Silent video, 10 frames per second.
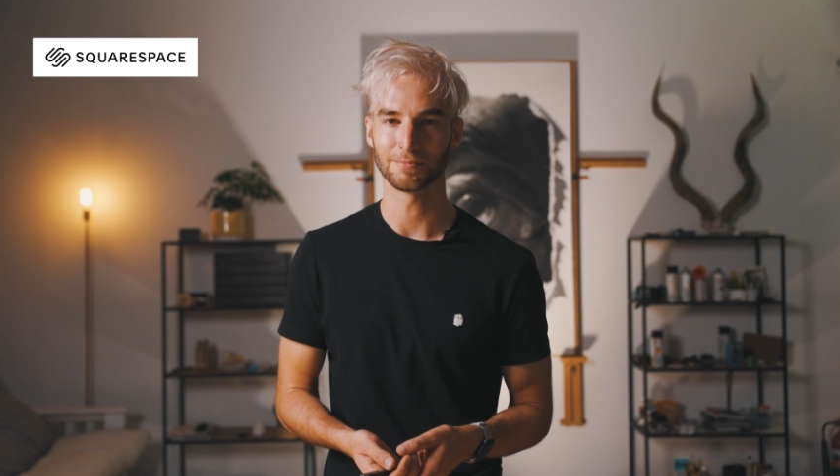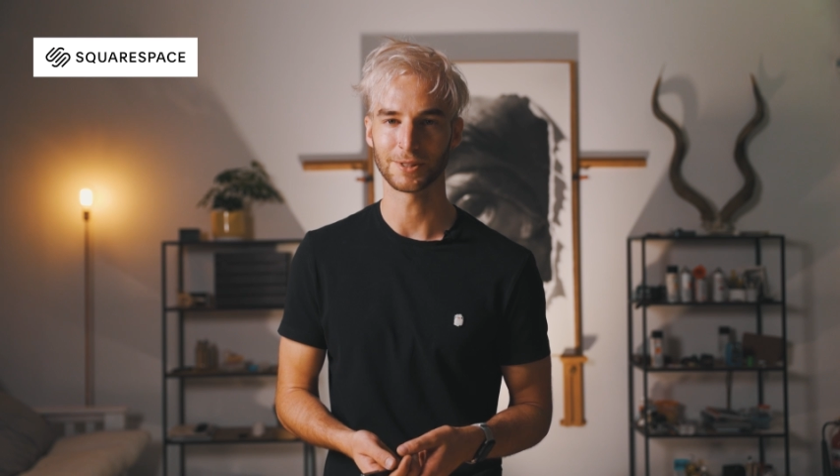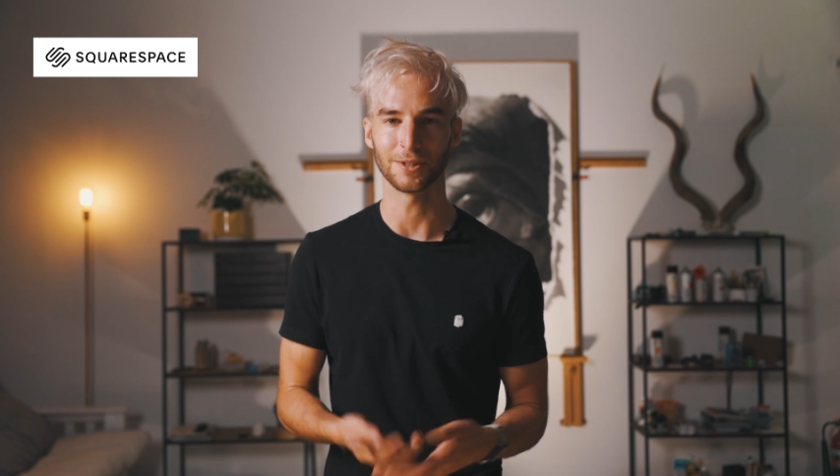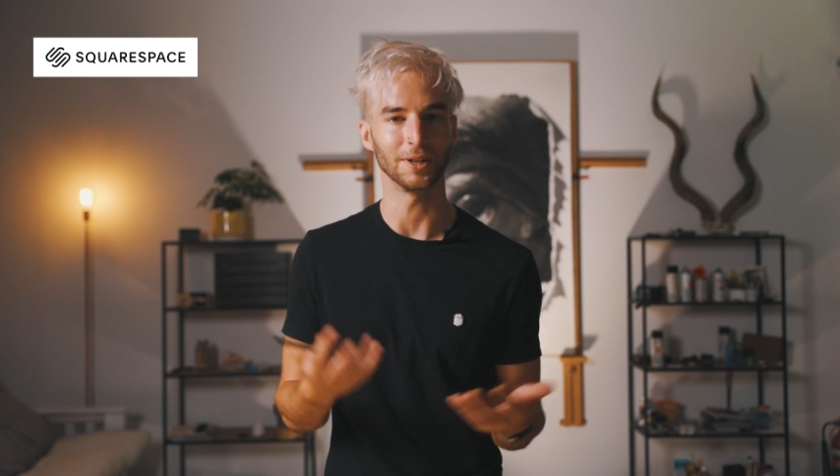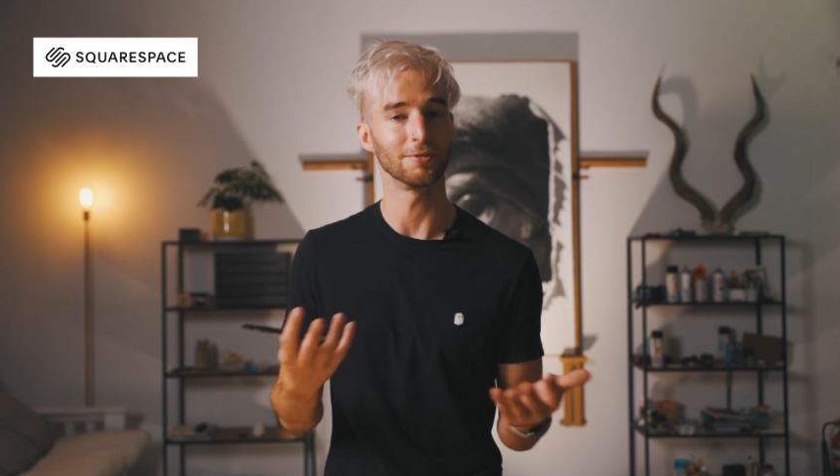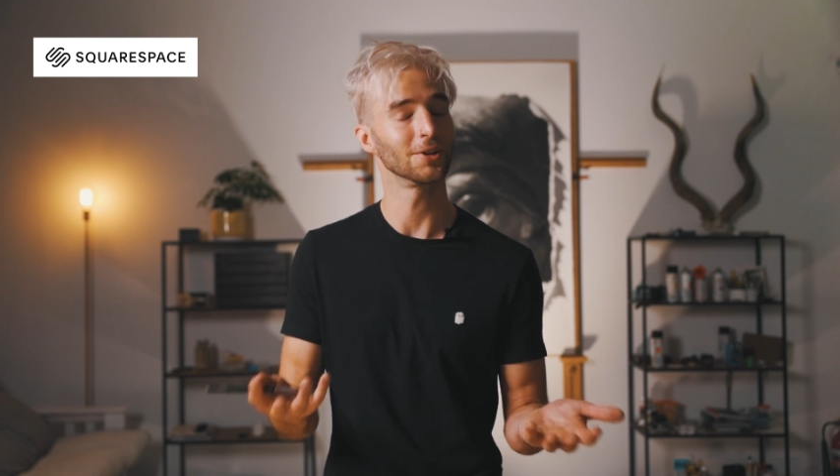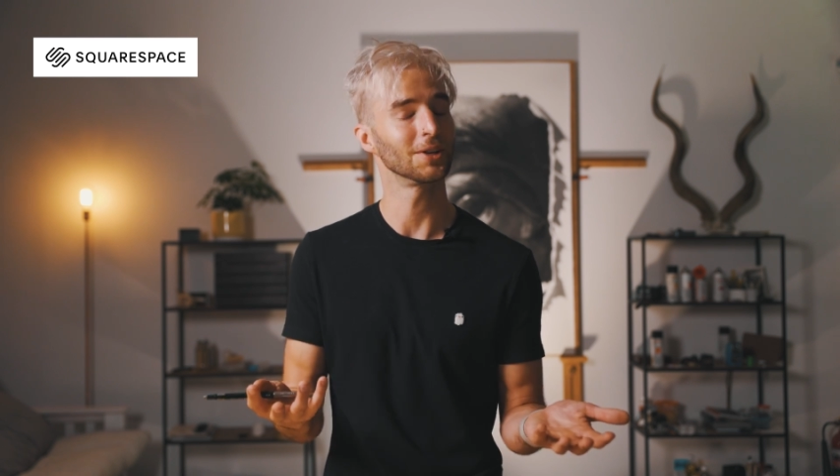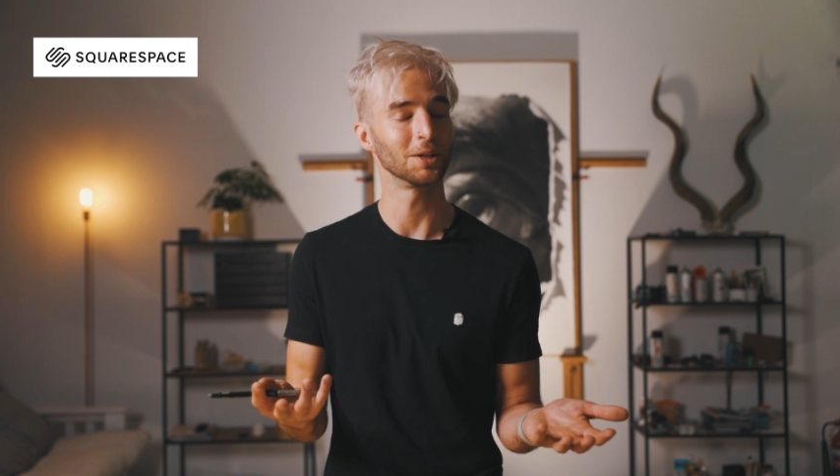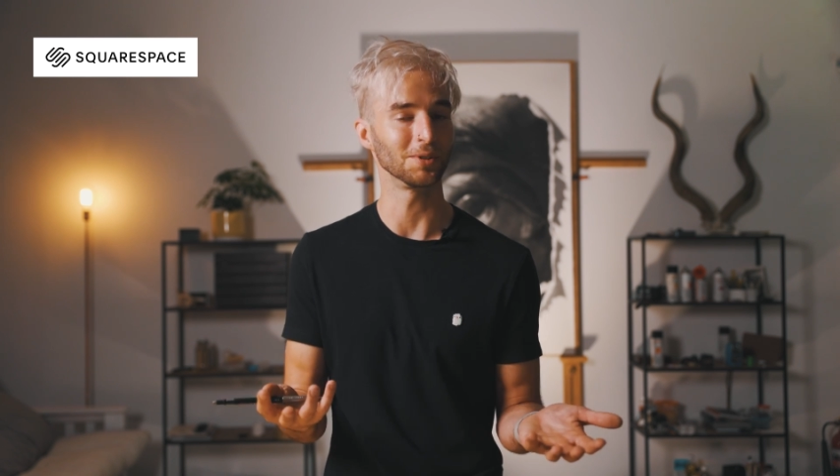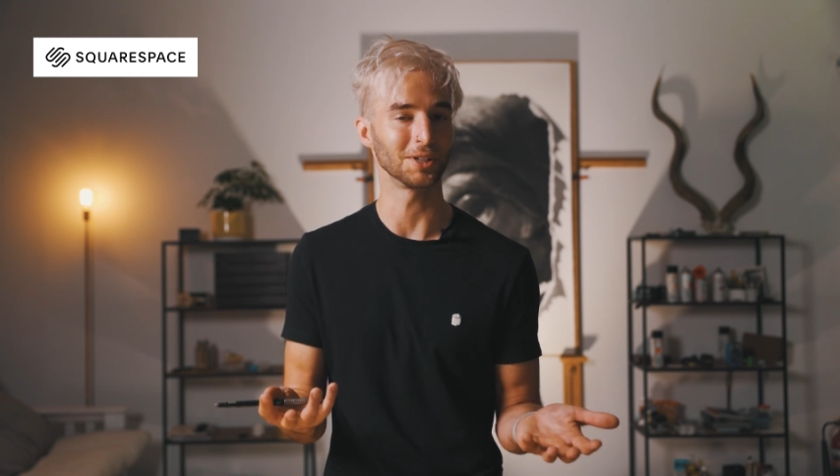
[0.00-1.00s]
So if you're
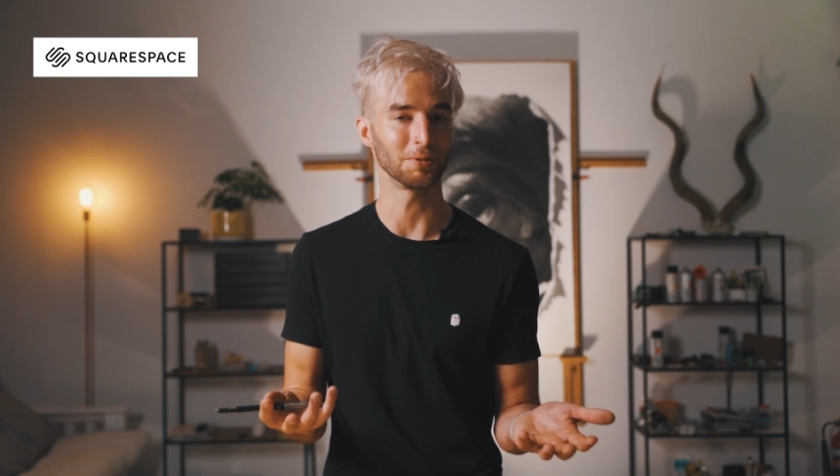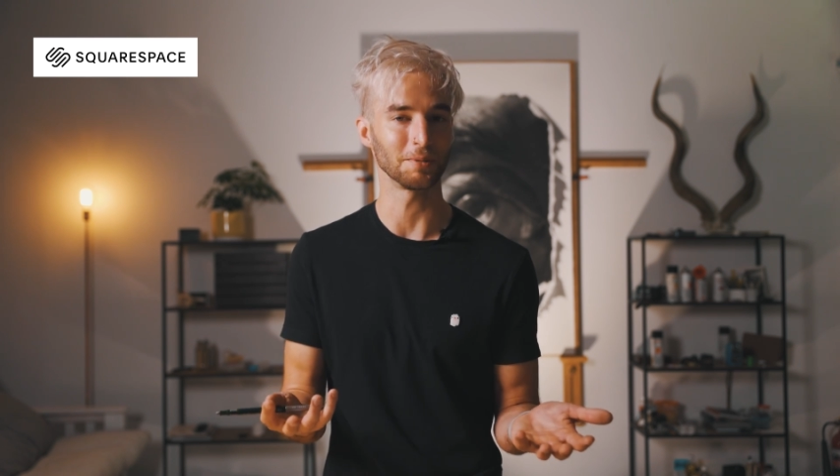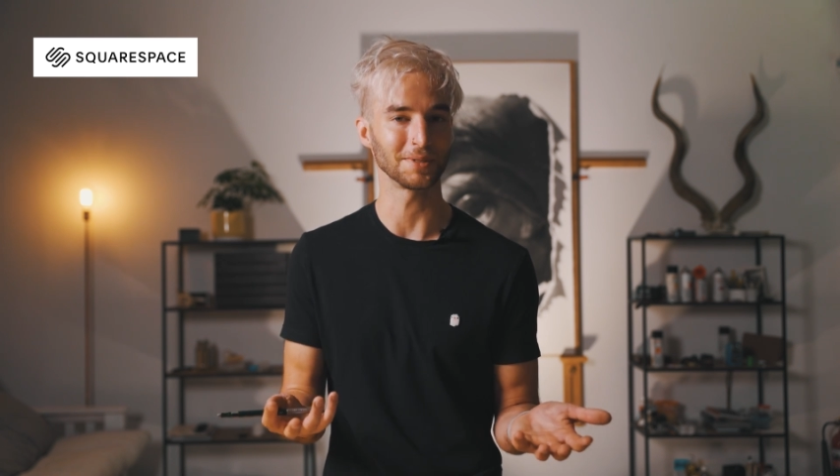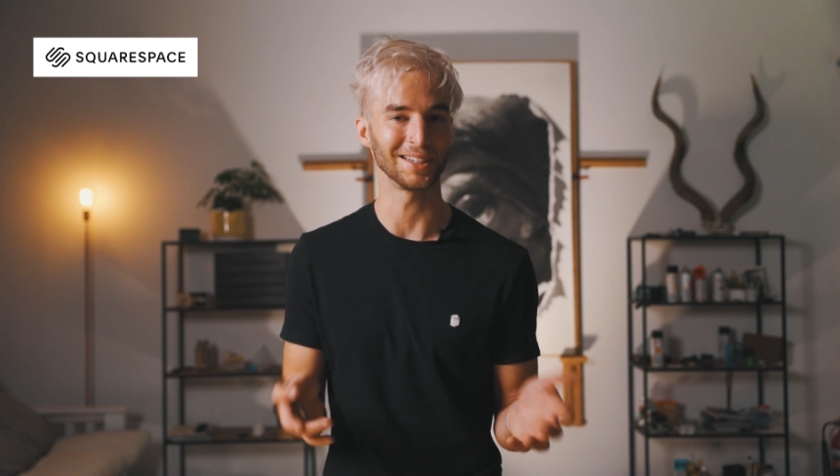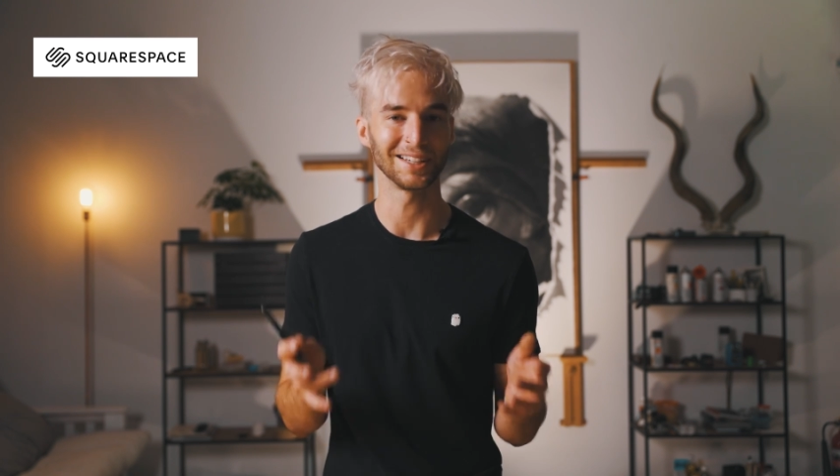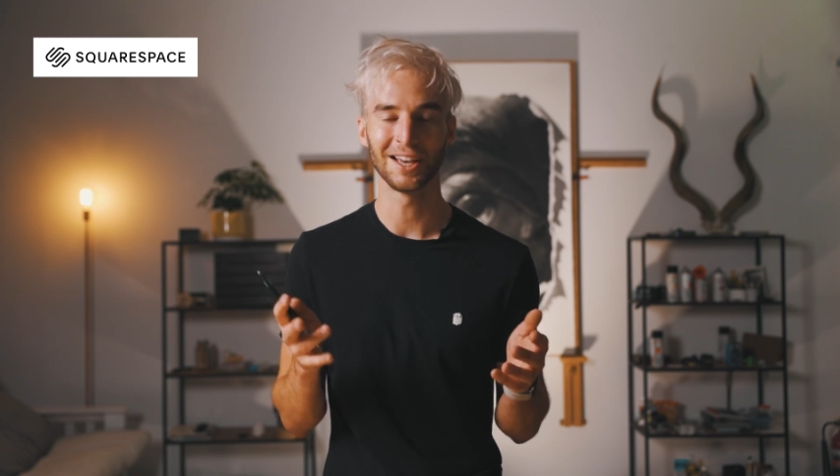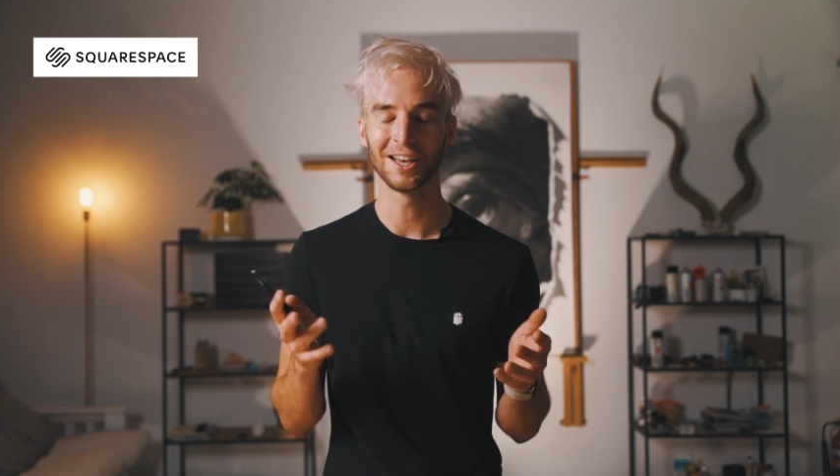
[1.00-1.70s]
looking at building a website,